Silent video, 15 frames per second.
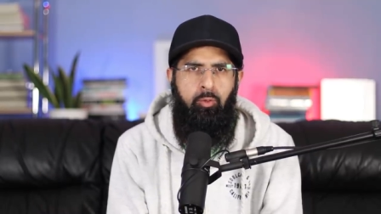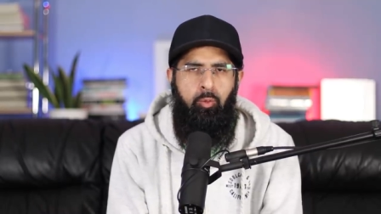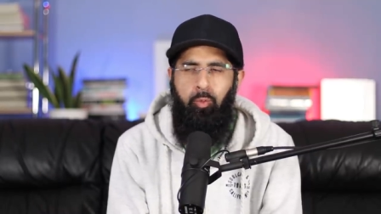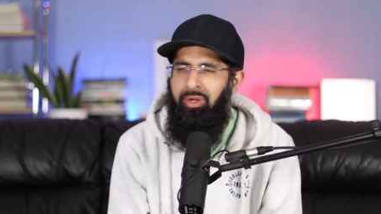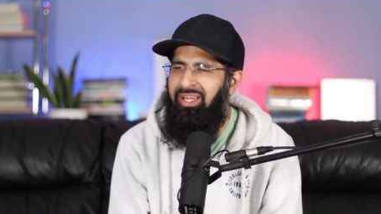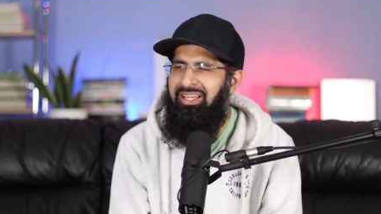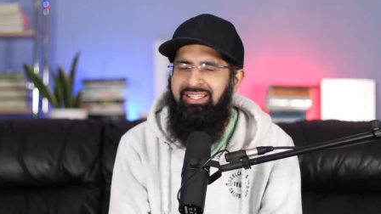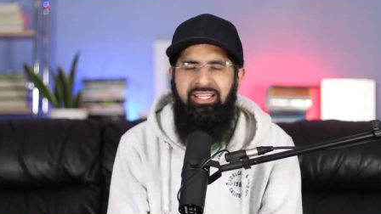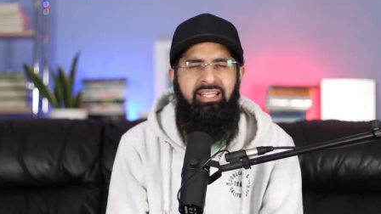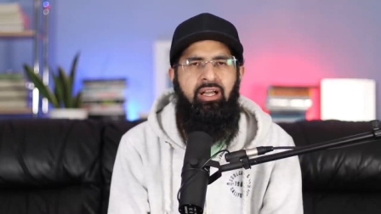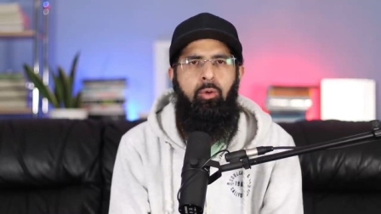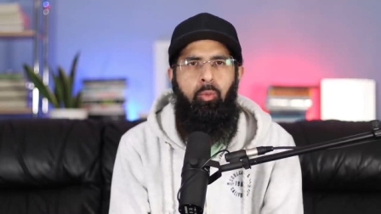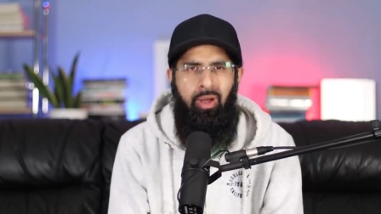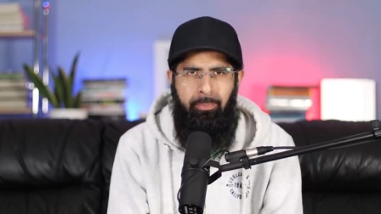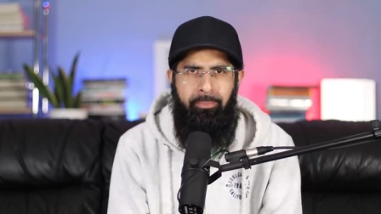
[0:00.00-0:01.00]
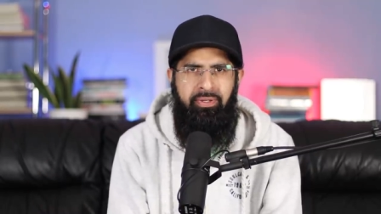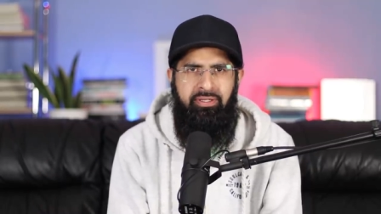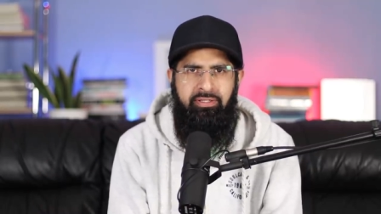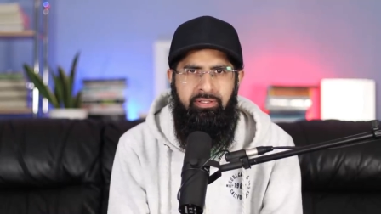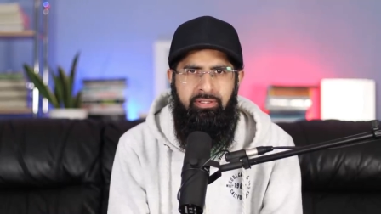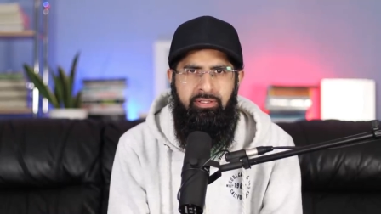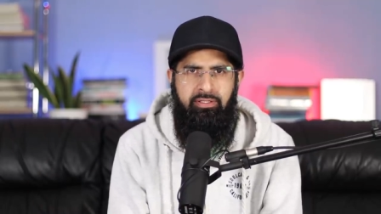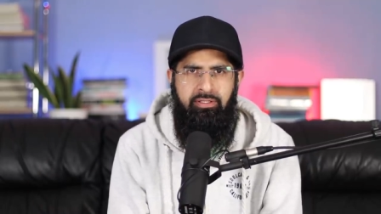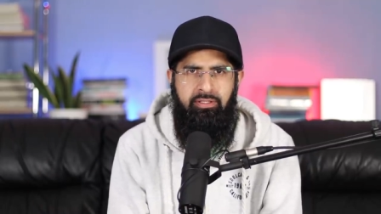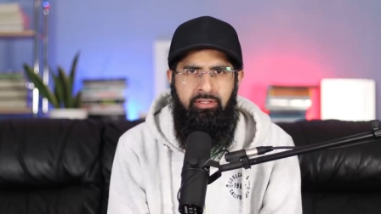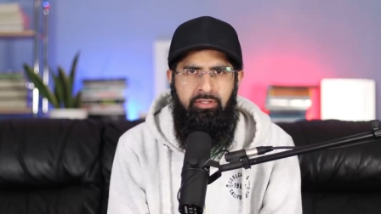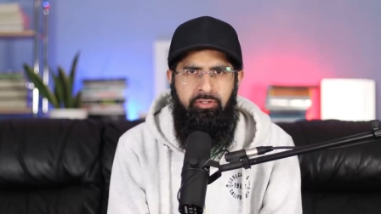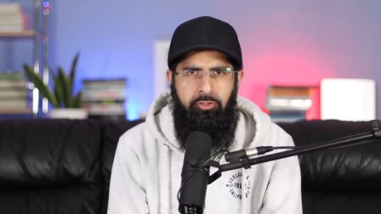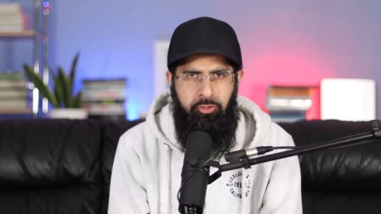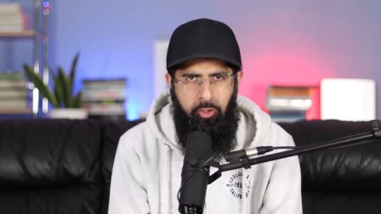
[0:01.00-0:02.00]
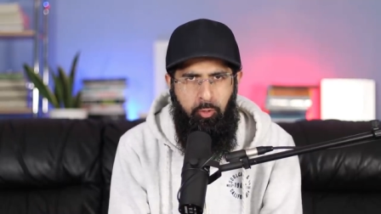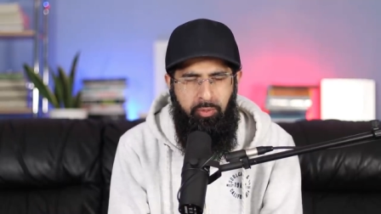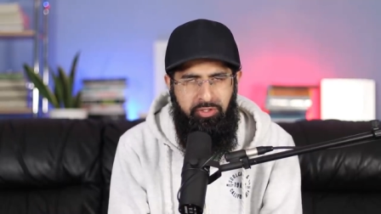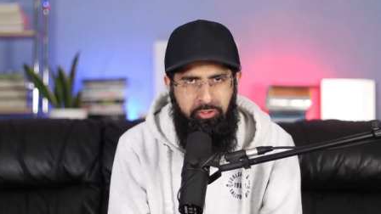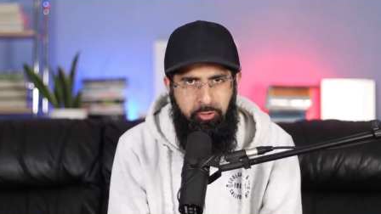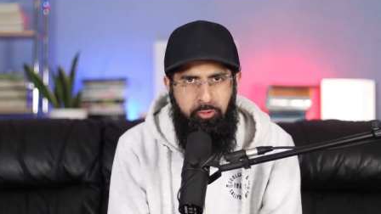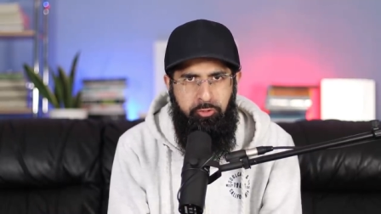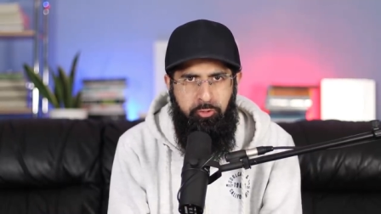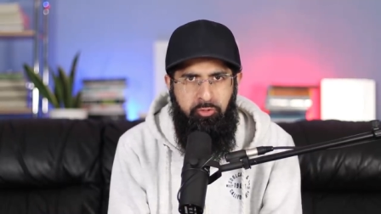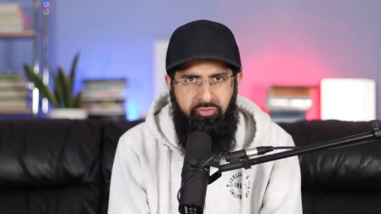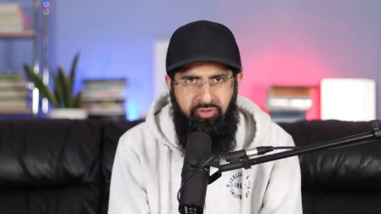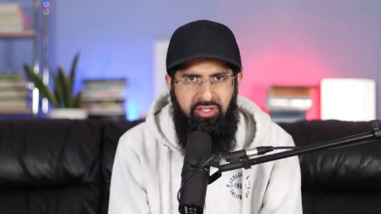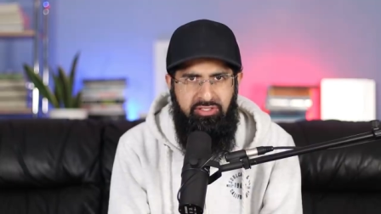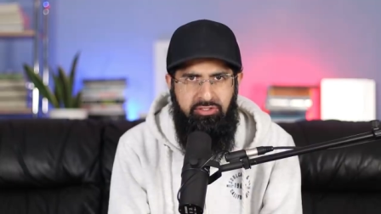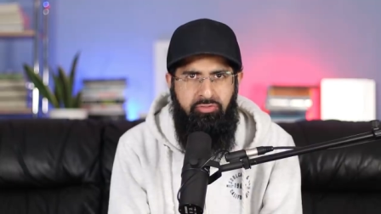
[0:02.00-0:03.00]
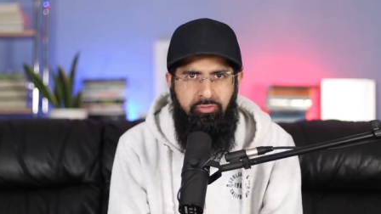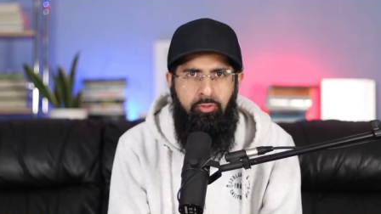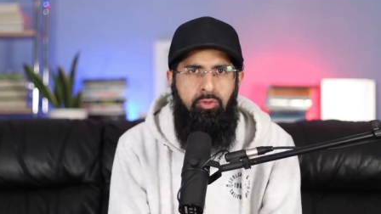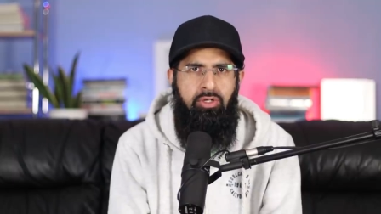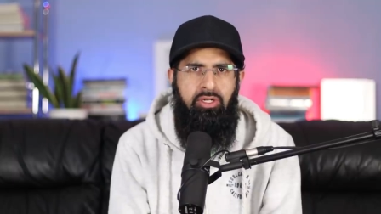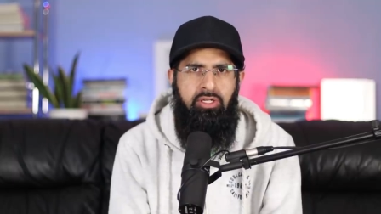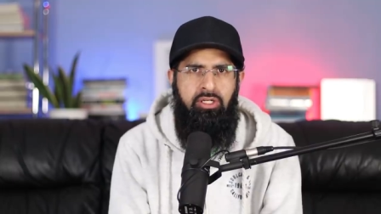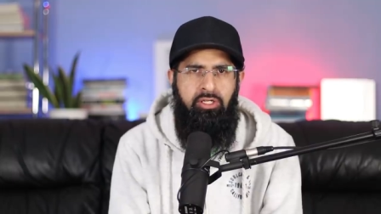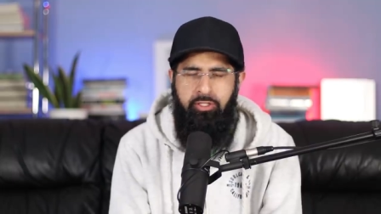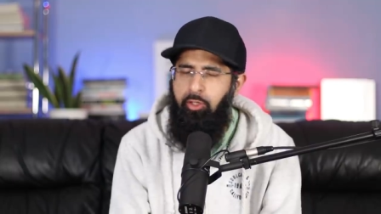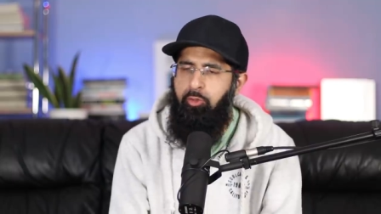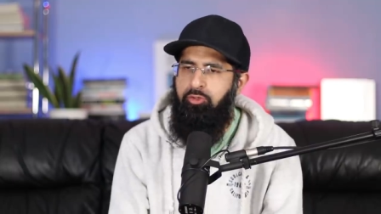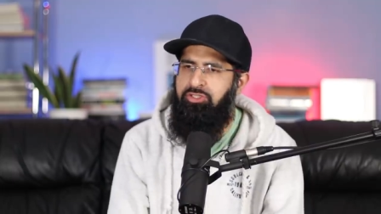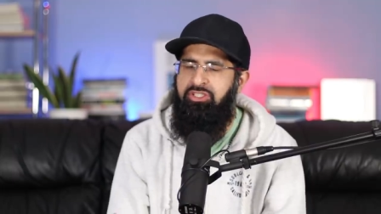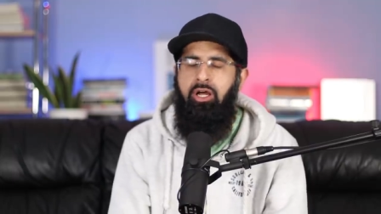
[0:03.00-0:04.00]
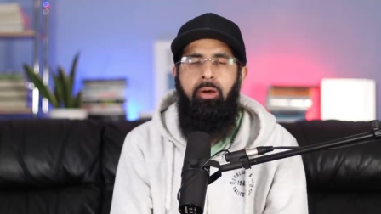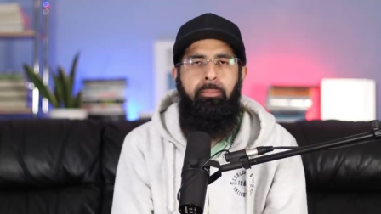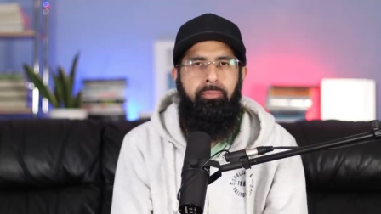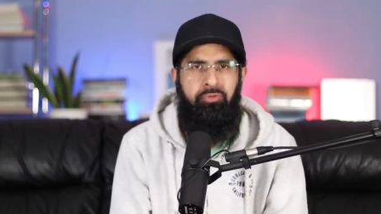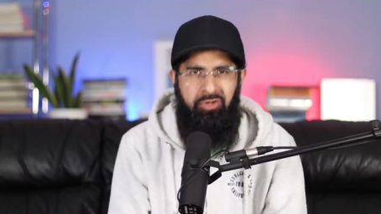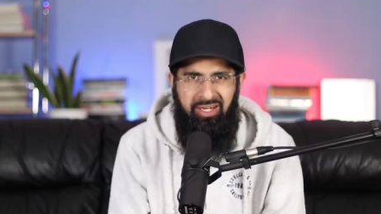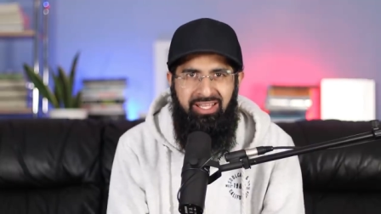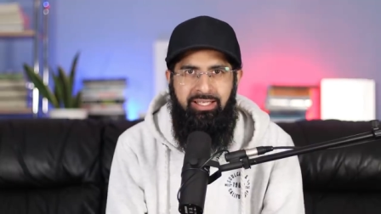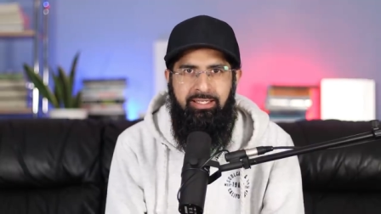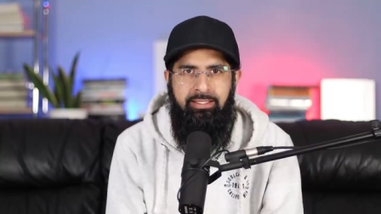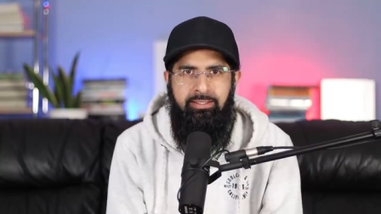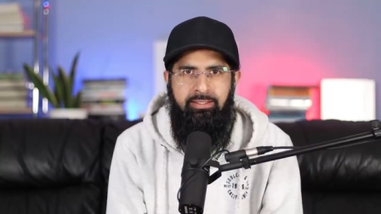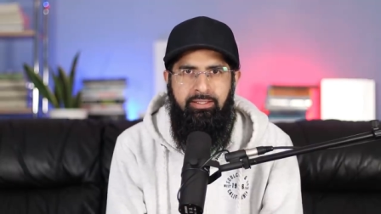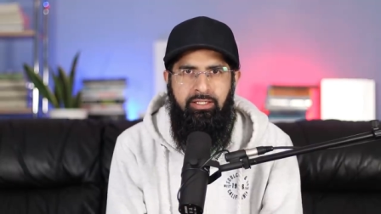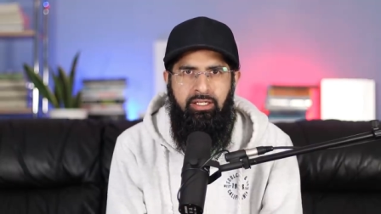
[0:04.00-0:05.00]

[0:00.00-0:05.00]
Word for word: wielding a weapon, you know what you do first of all? You don't start praying.